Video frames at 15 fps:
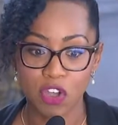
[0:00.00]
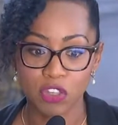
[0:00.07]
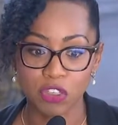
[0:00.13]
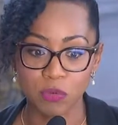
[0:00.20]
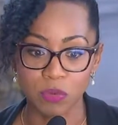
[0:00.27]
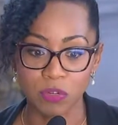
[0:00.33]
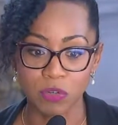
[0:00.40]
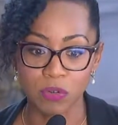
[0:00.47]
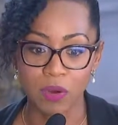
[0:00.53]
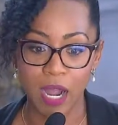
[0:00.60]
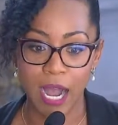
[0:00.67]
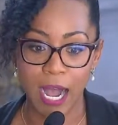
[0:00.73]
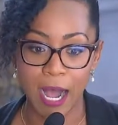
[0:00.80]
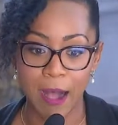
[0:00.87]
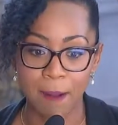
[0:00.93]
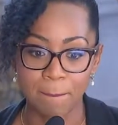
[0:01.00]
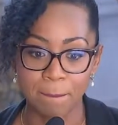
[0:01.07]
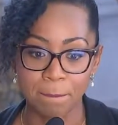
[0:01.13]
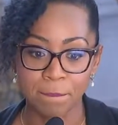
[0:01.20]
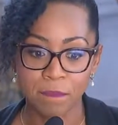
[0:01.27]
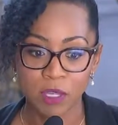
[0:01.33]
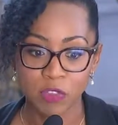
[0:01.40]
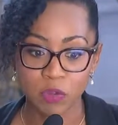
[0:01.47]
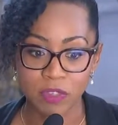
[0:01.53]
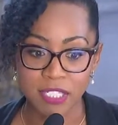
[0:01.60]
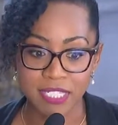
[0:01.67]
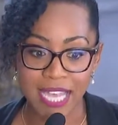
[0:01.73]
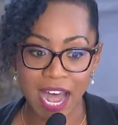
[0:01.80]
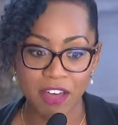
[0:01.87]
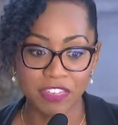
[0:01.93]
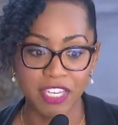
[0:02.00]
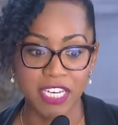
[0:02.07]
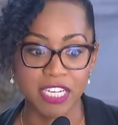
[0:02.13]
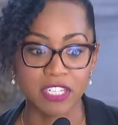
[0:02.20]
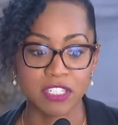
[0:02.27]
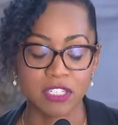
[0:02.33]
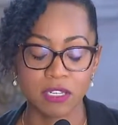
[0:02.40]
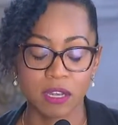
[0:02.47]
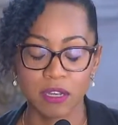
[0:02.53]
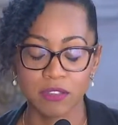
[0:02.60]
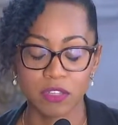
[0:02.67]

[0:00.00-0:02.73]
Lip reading: through the southeast,